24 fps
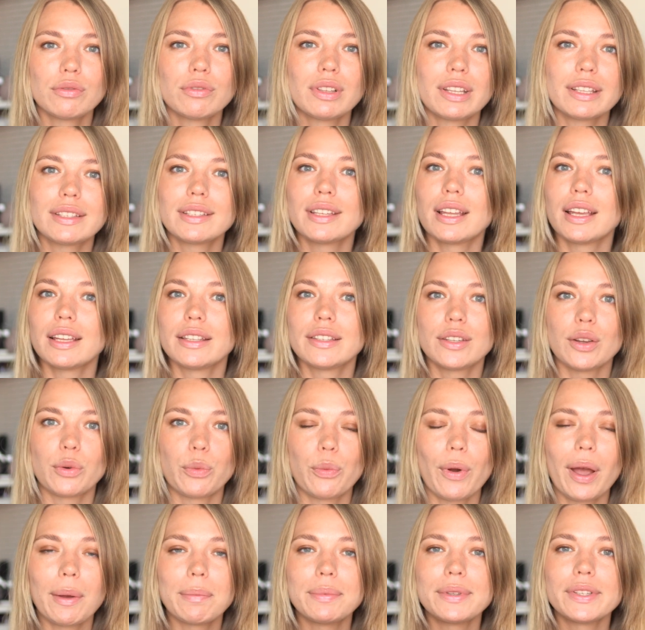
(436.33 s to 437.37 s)
let's say it's your
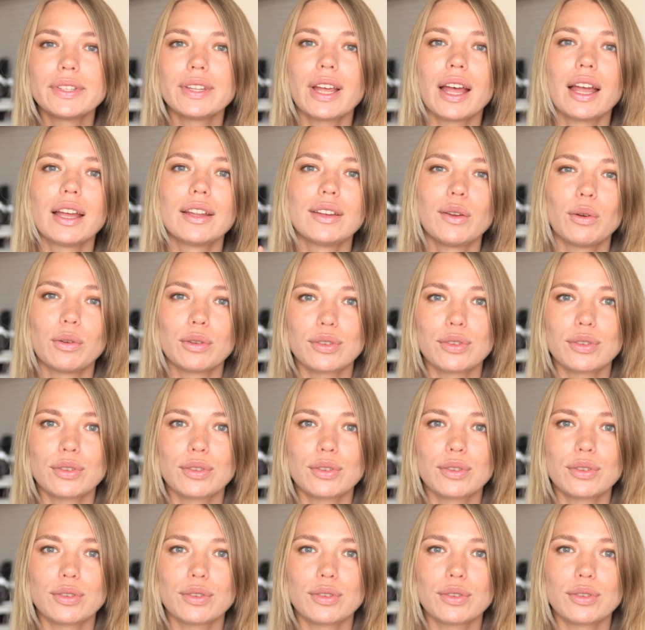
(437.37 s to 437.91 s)
website,